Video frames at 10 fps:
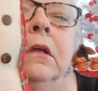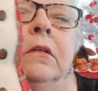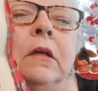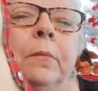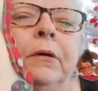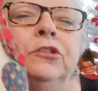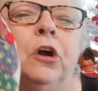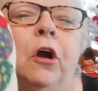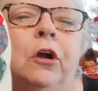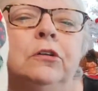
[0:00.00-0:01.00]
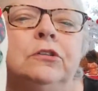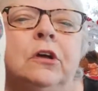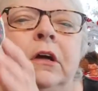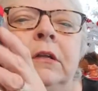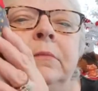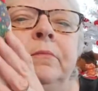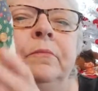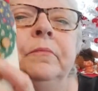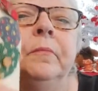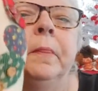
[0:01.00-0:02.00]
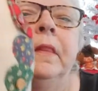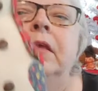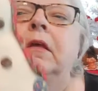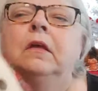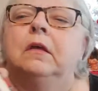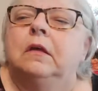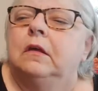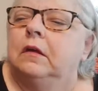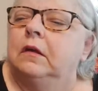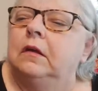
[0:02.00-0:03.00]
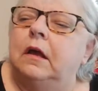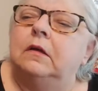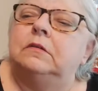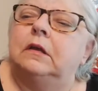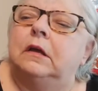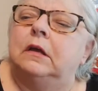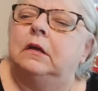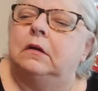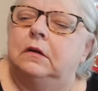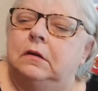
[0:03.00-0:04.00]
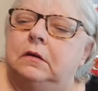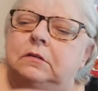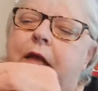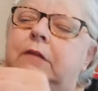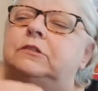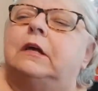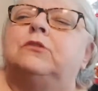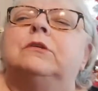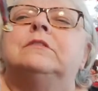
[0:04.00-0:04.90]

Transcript: He's got a bunch of hearts on him. He has a, uh, that's actually a